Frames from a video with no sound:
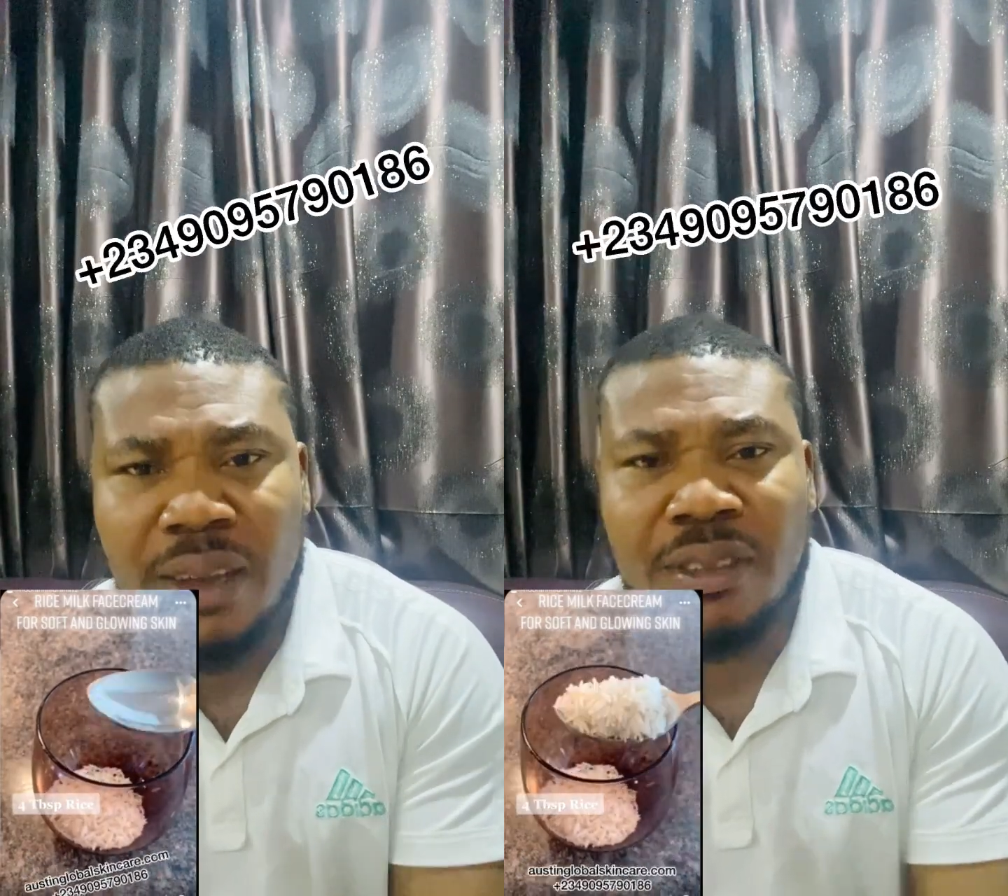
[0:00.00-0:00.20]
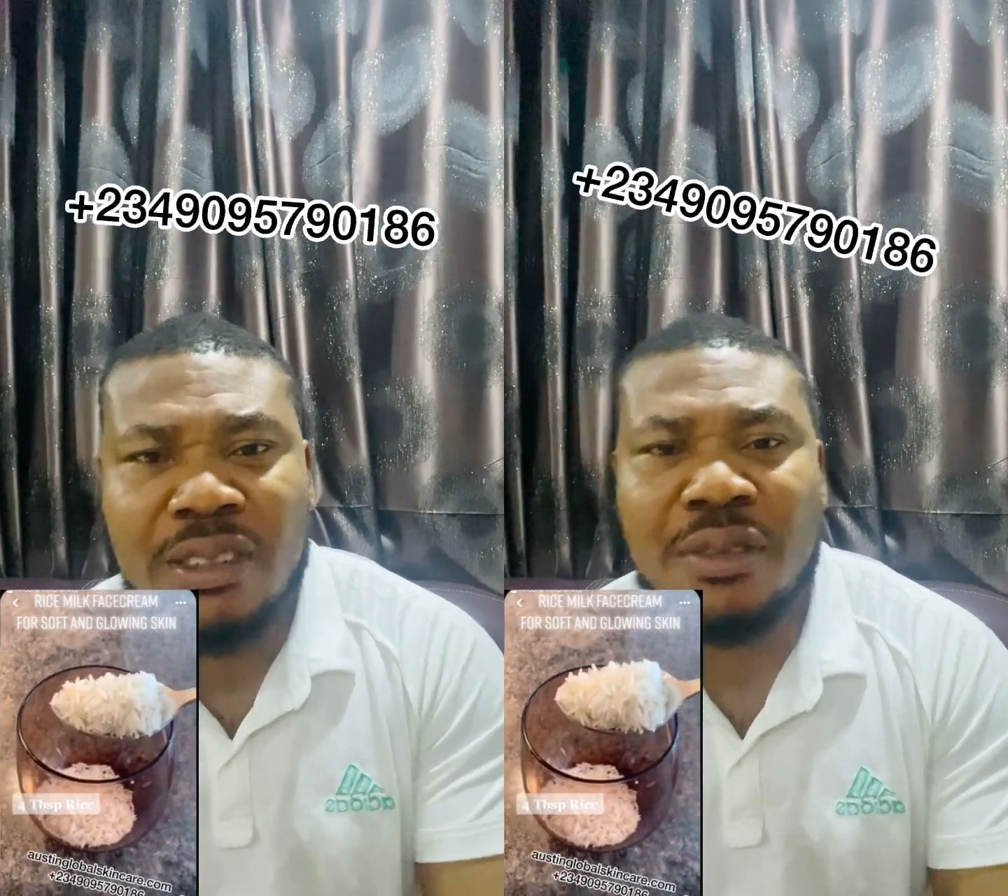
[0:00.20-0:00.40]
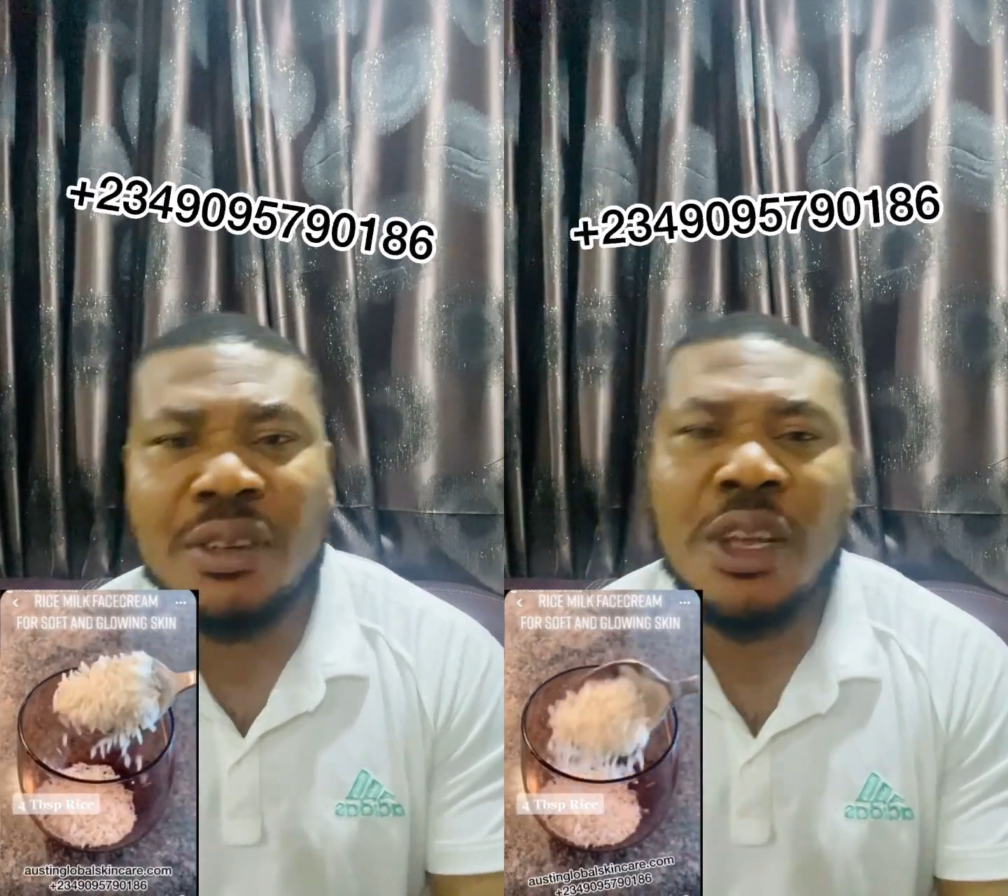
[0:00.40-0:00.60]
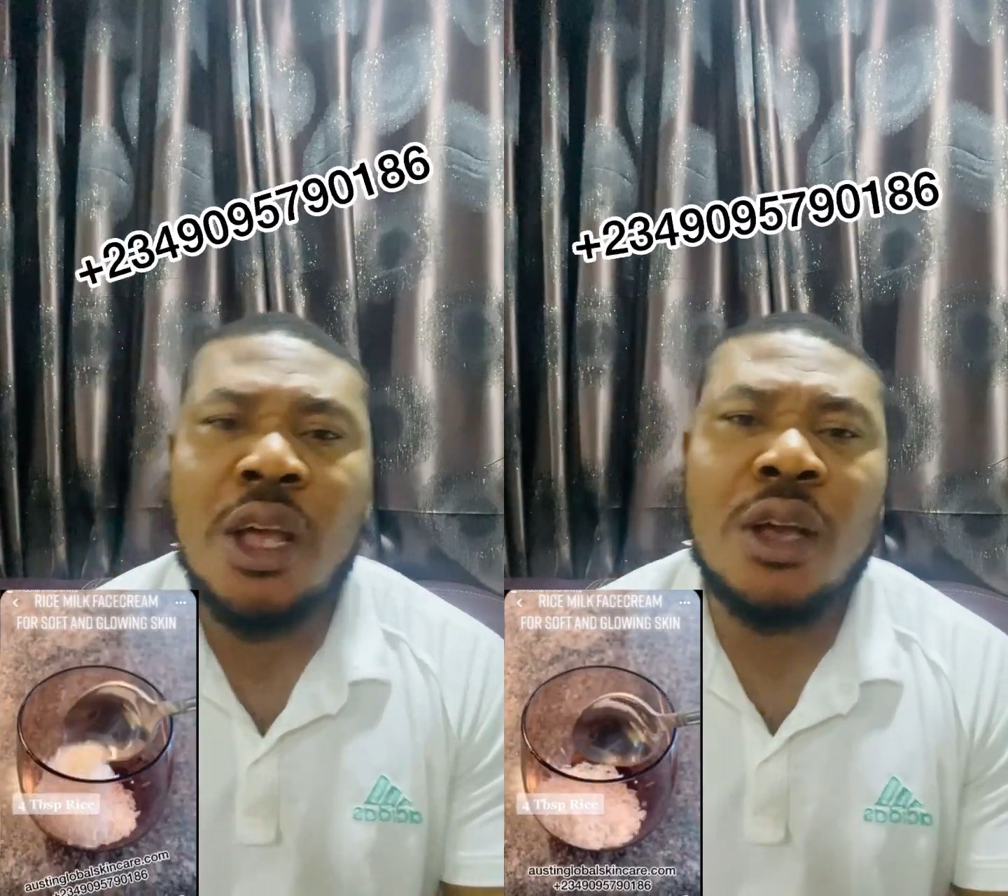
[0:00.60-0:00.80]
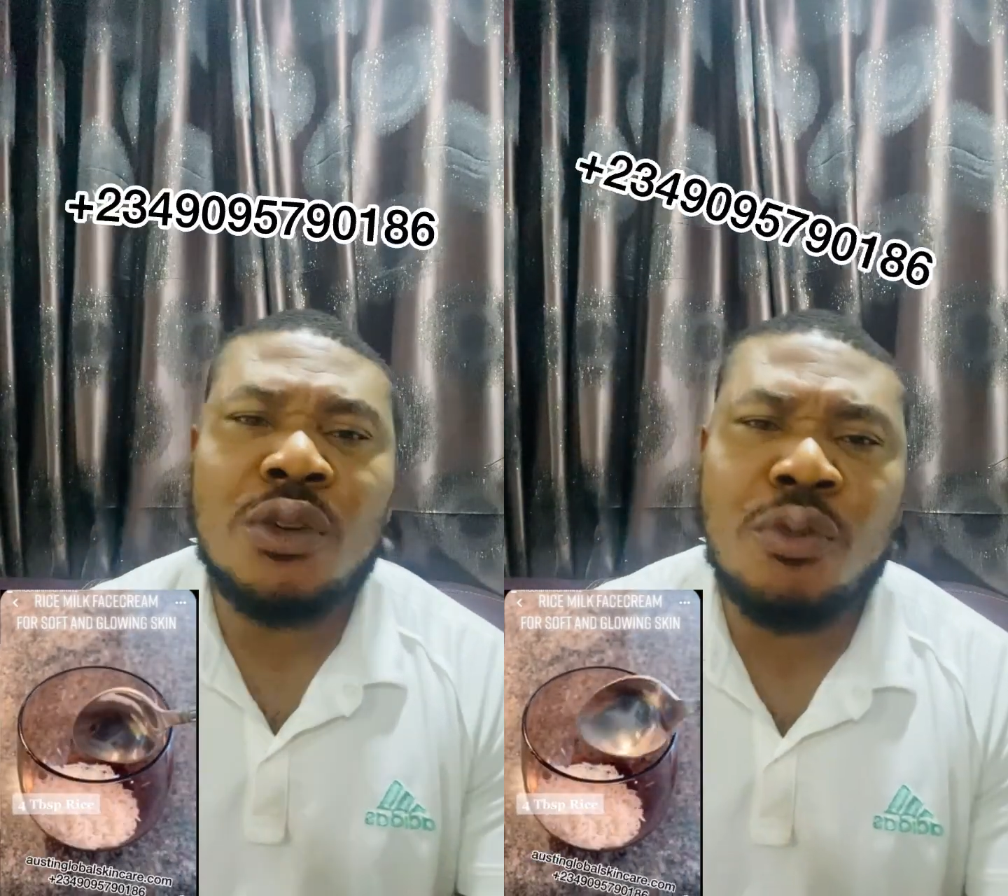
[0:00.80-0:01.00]
After sieving,
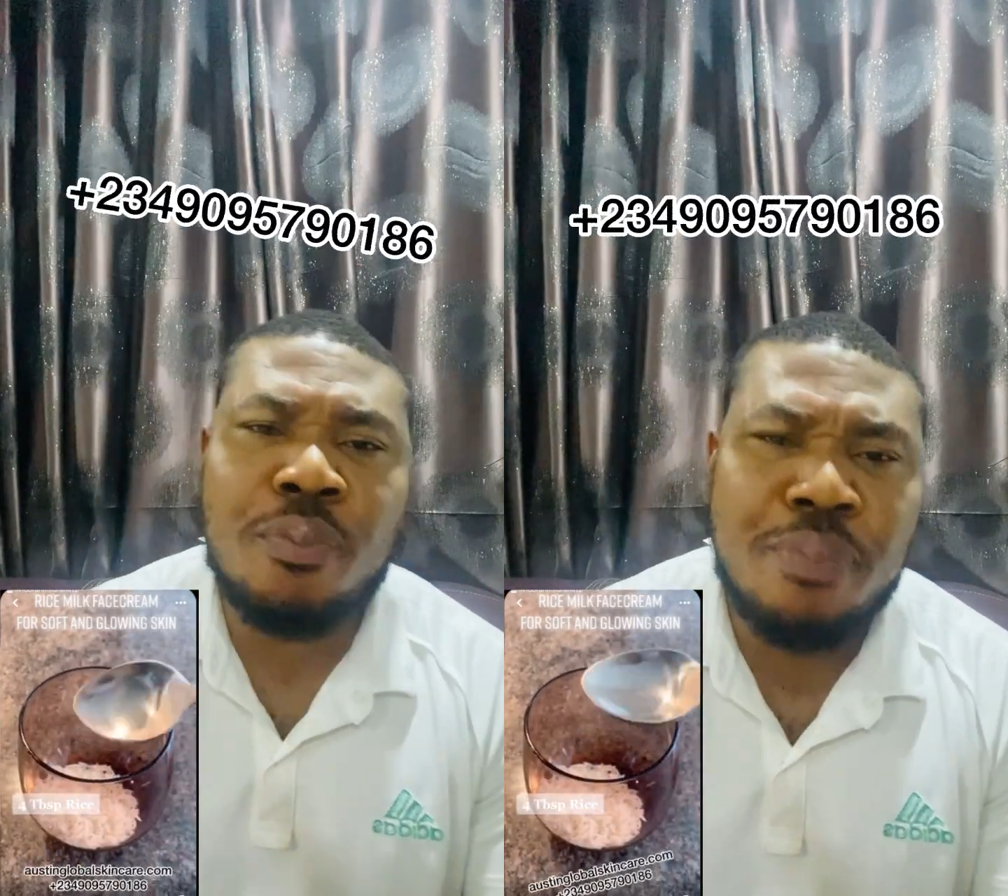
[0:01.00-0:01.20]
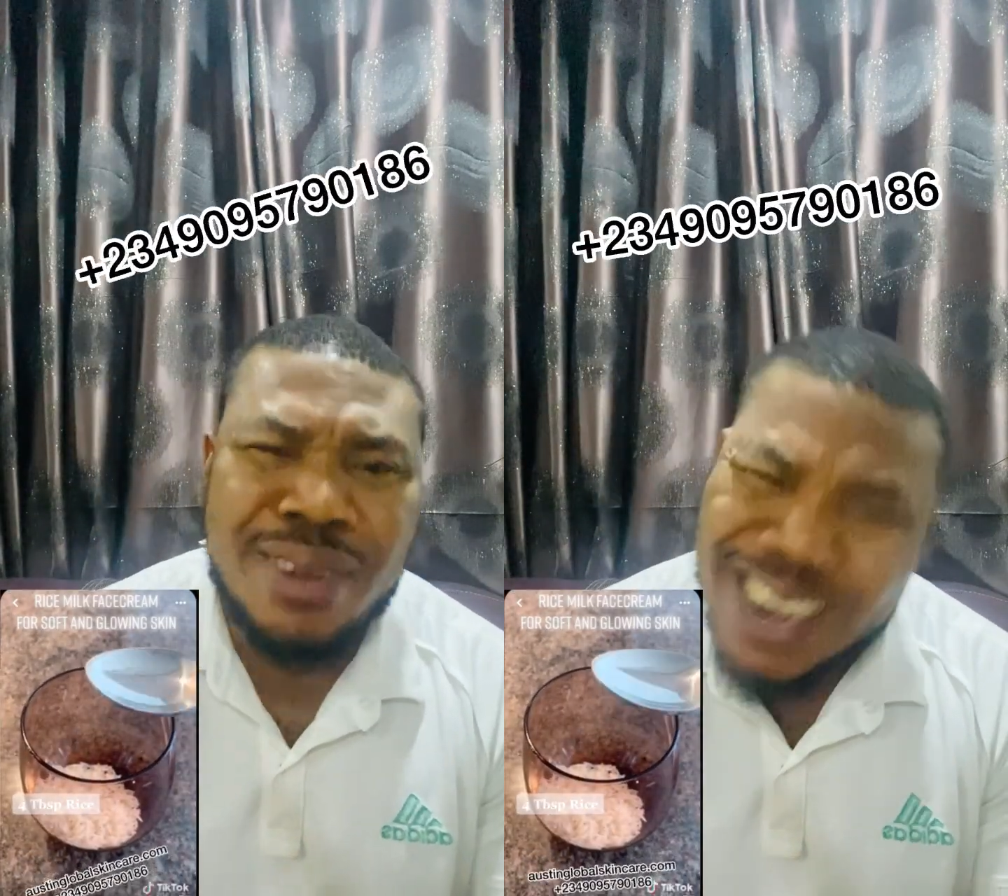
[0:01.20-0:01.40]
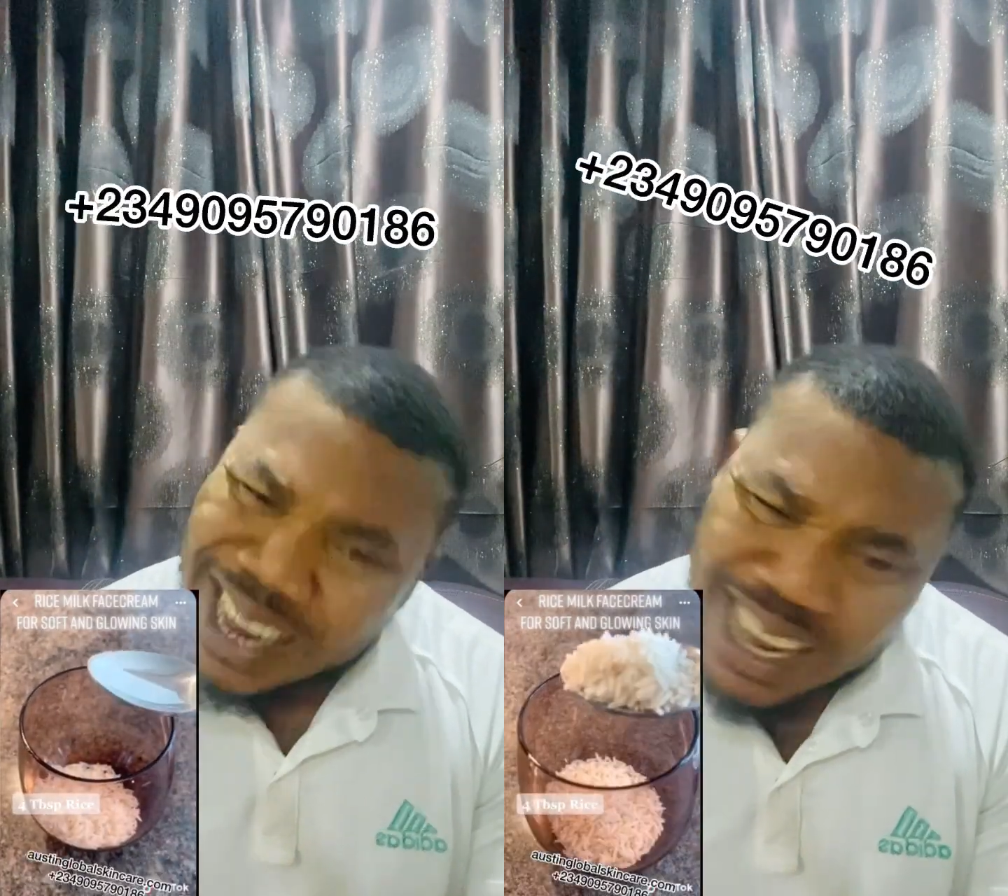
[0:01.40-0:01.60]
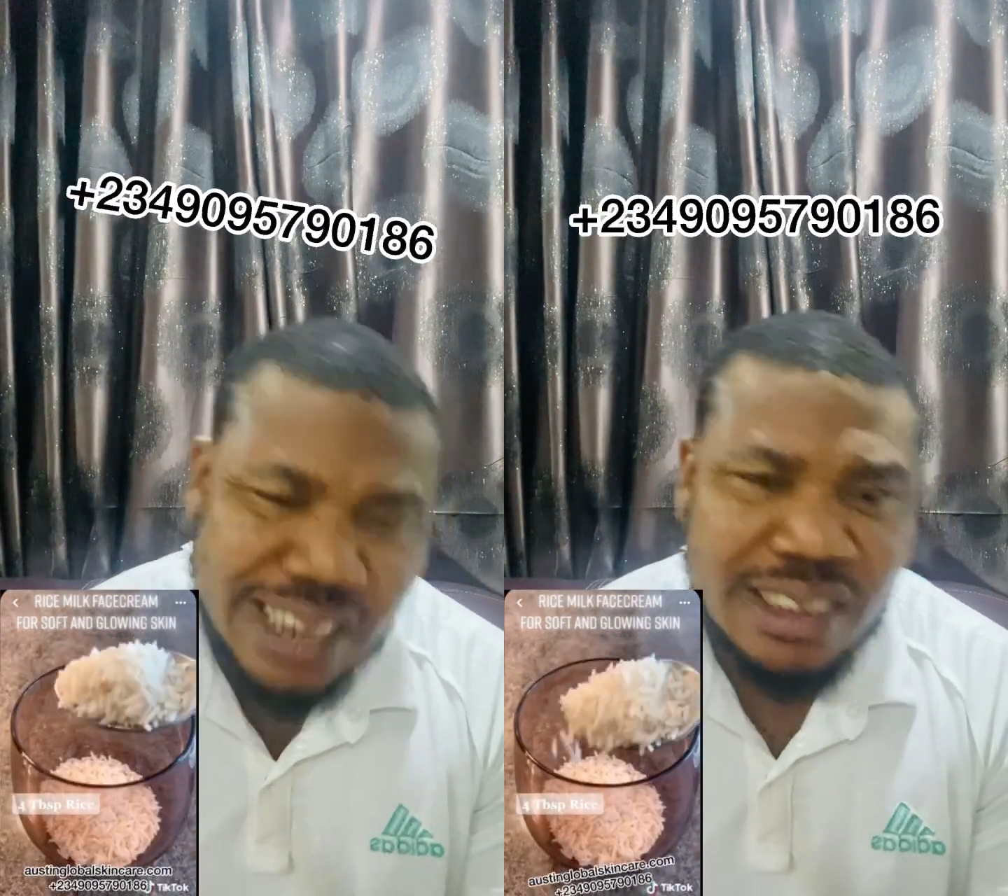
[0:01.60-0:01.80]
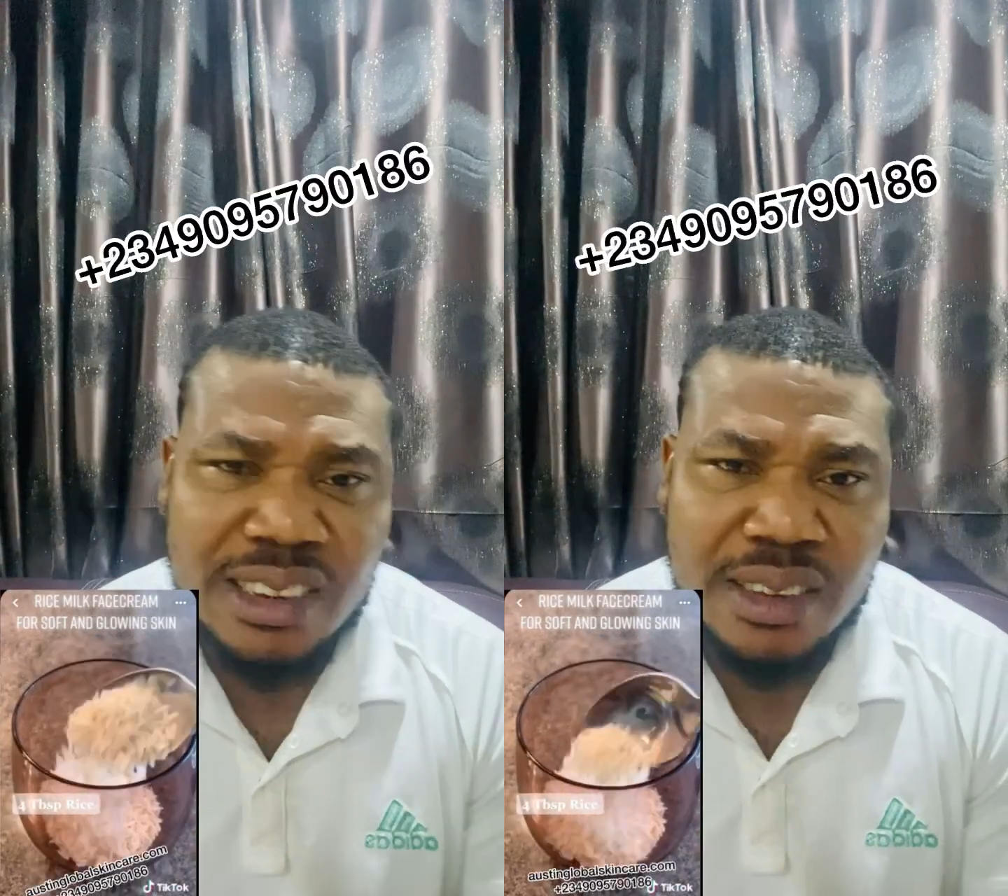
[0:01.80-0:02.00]
you
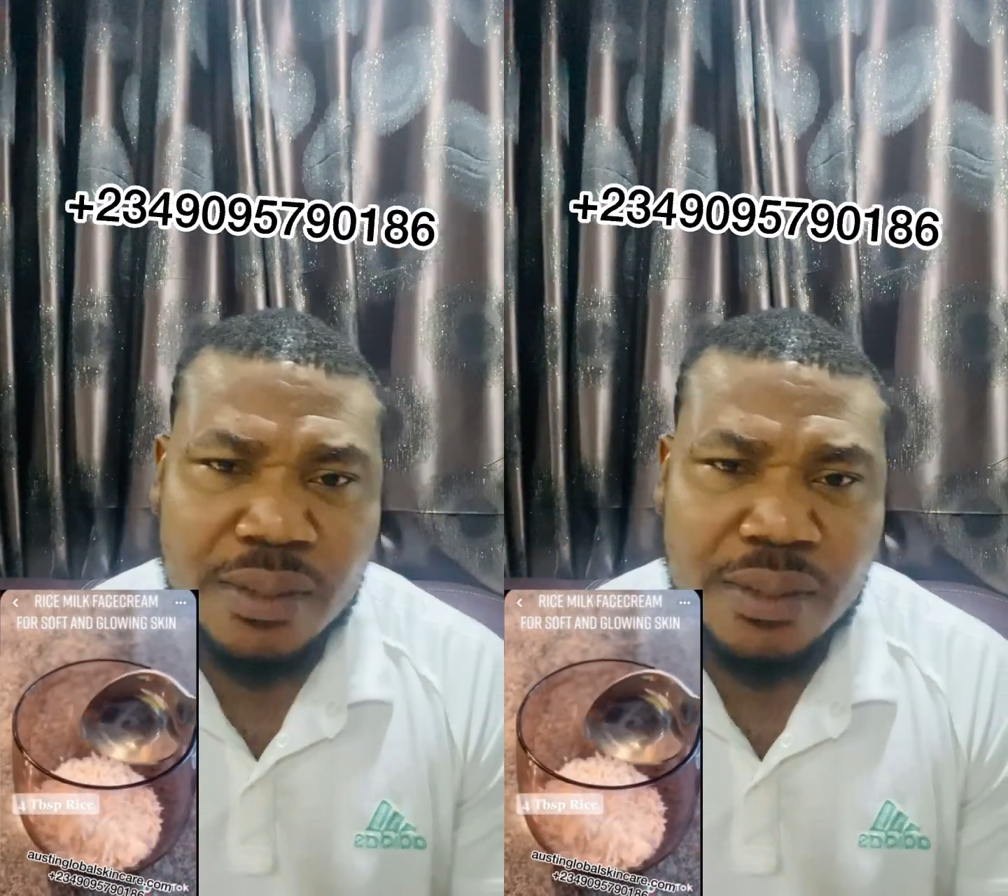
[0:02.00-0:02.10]
blend.